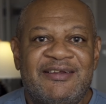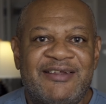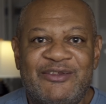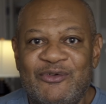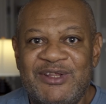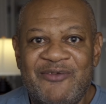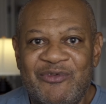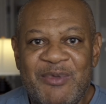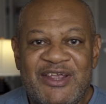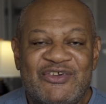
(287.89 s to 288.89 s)
They took the
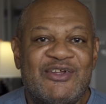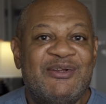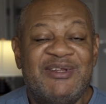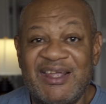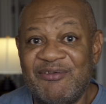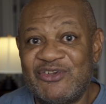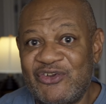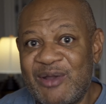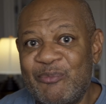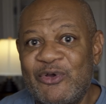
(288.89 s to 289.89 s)
information, gave us a
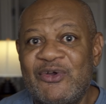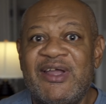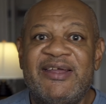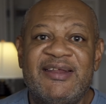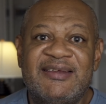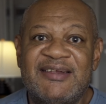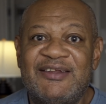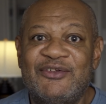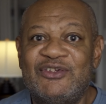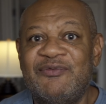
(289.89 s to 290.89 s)
number, and they
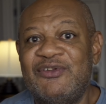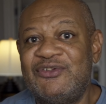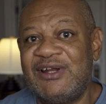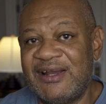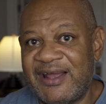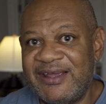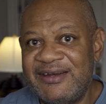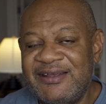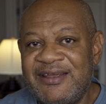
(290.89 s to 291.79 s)
sent us over into the line.